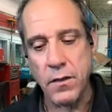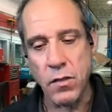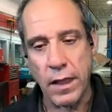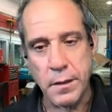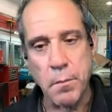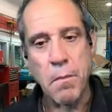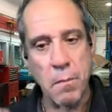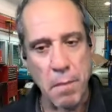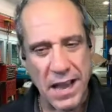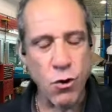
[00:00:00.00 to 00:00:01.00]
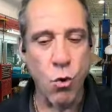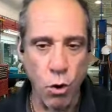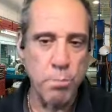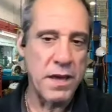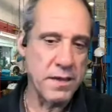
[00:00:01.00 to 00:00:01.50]
like my
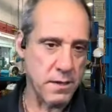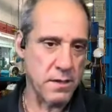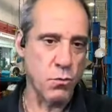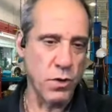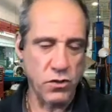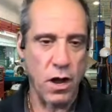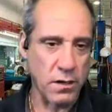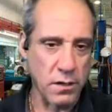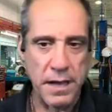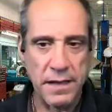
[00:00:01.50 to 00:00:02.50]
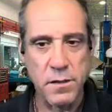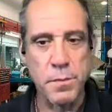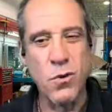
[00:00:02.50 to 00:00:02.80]
core business, and we talked about this,